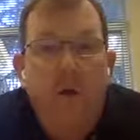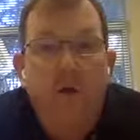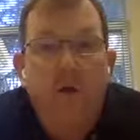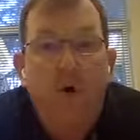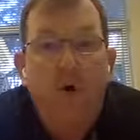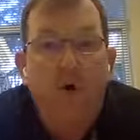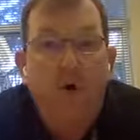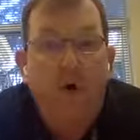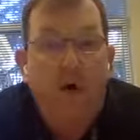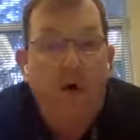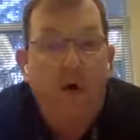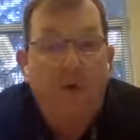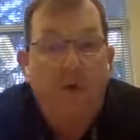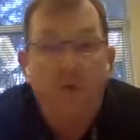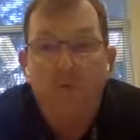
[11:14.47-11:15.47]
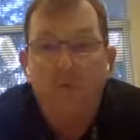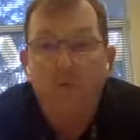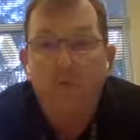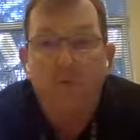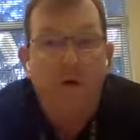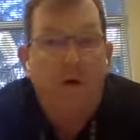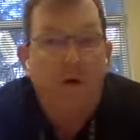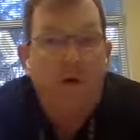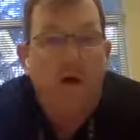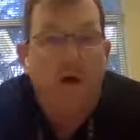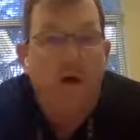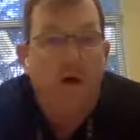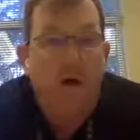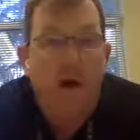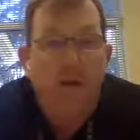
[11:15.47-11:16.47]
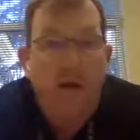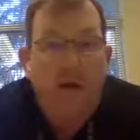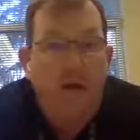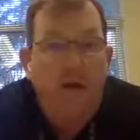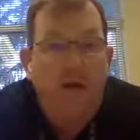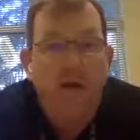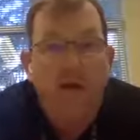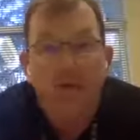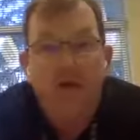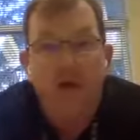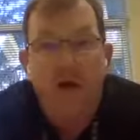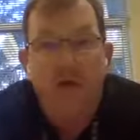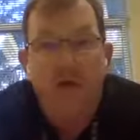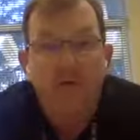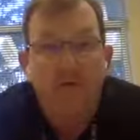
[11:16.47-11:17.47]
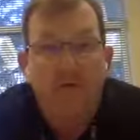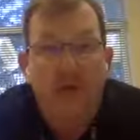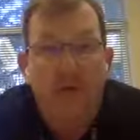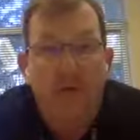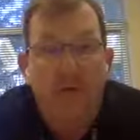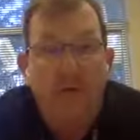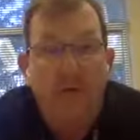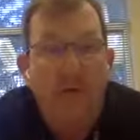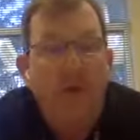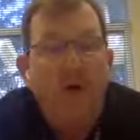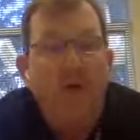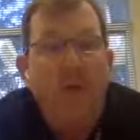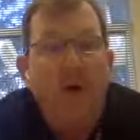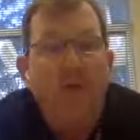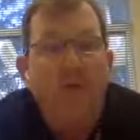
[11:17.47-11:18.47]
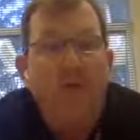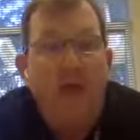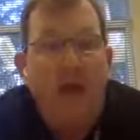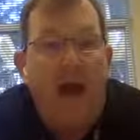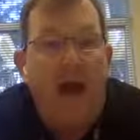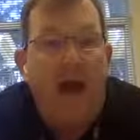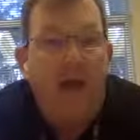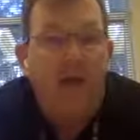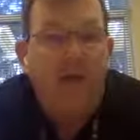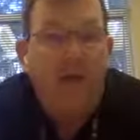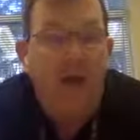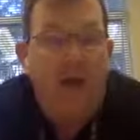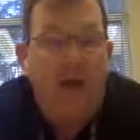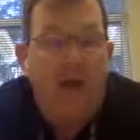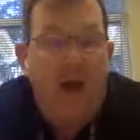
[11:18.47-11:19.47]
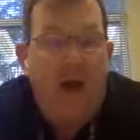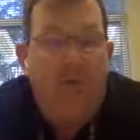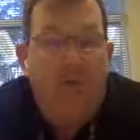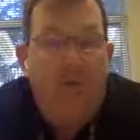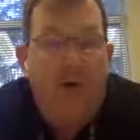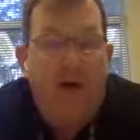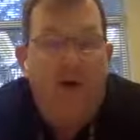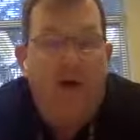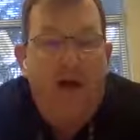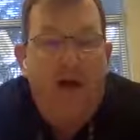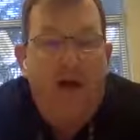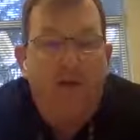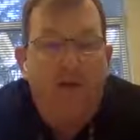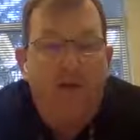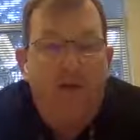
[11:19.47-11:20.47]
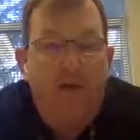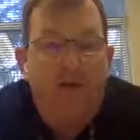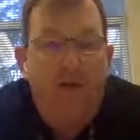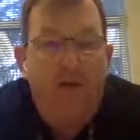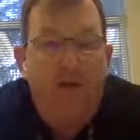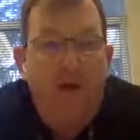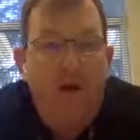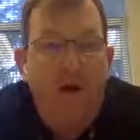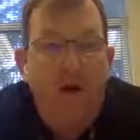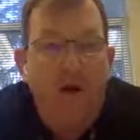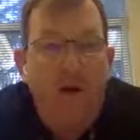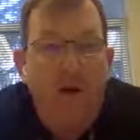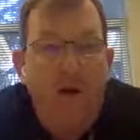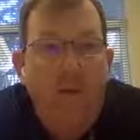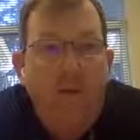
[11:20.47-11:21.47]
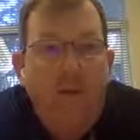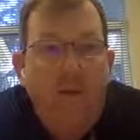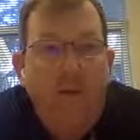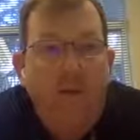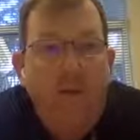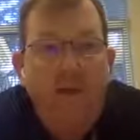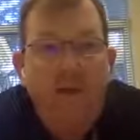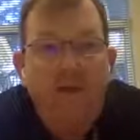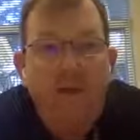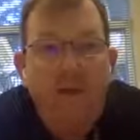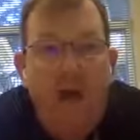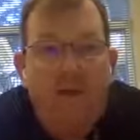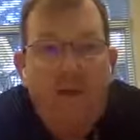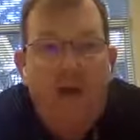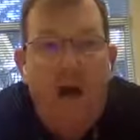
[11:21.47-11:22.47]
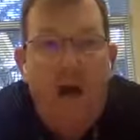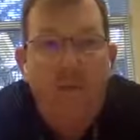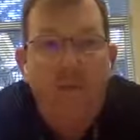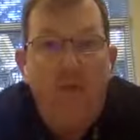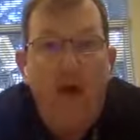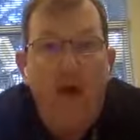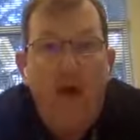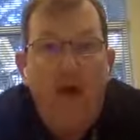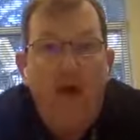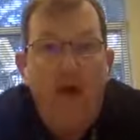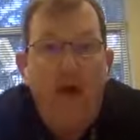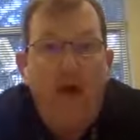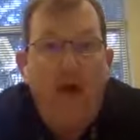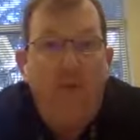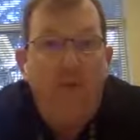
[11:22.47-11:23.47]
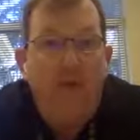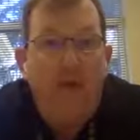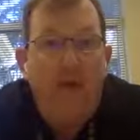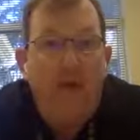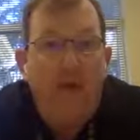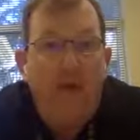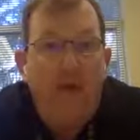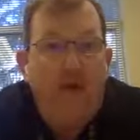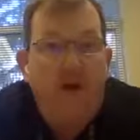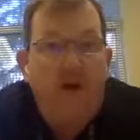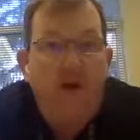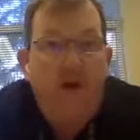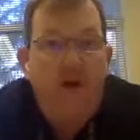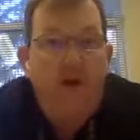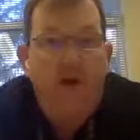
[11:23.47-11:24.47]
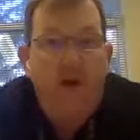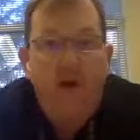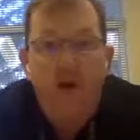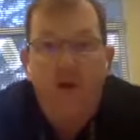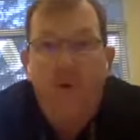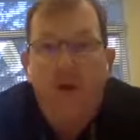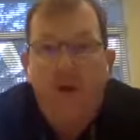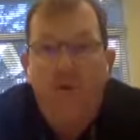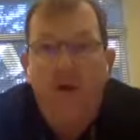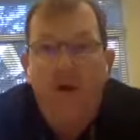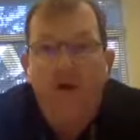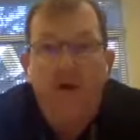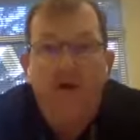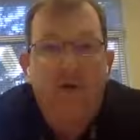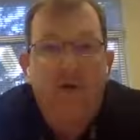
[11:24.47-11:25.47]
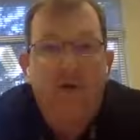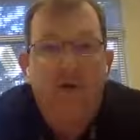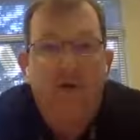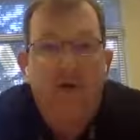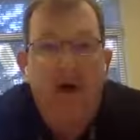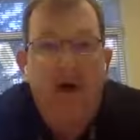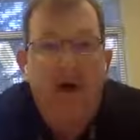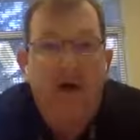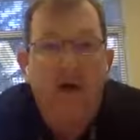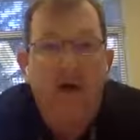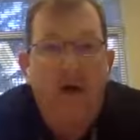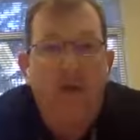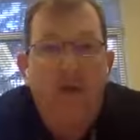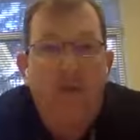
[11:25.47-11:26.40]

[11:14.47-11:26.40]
People, can nominate themselves, but we go out and we ask. And part of that is so because of that timeline and the commitment, you want to make sure that,